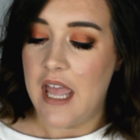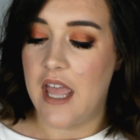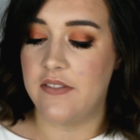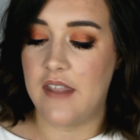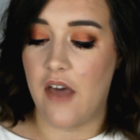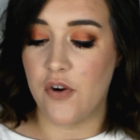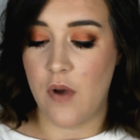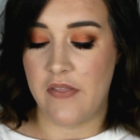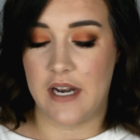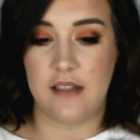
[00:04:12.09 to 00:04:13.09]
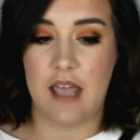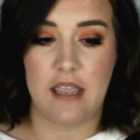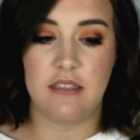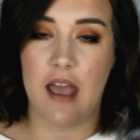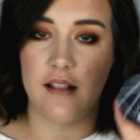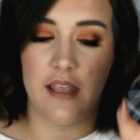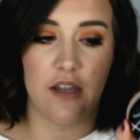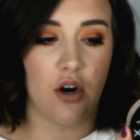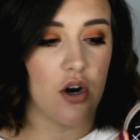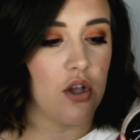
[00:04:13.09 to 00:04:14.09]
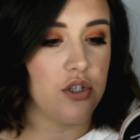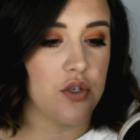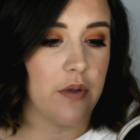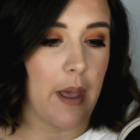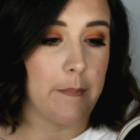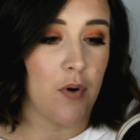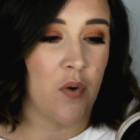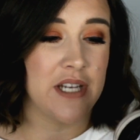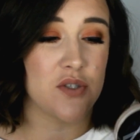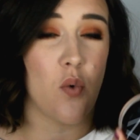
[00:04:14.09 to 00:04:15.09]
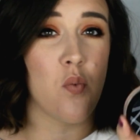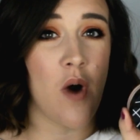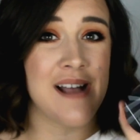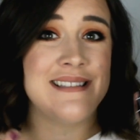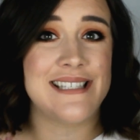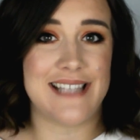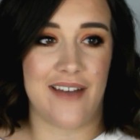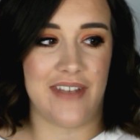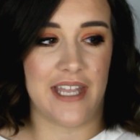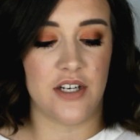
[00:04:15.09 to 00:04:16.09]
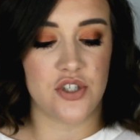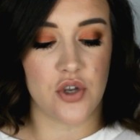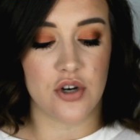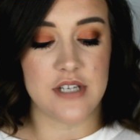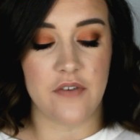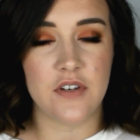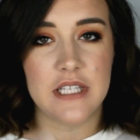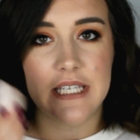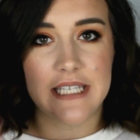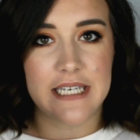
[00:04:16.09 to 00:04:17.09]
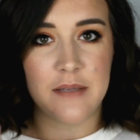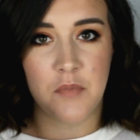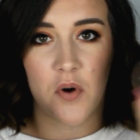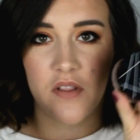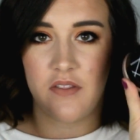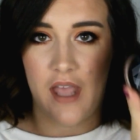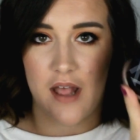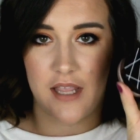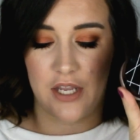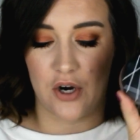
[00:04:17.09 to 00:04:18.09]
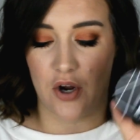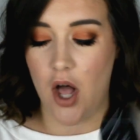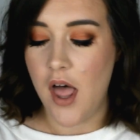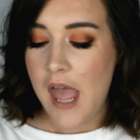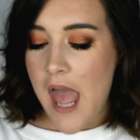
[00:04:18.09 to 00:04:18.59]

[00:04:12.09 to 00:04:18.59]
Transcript: and the other one that I like, the LA Girl, you get 0.17, so you're definitely getting more than the LA Girl.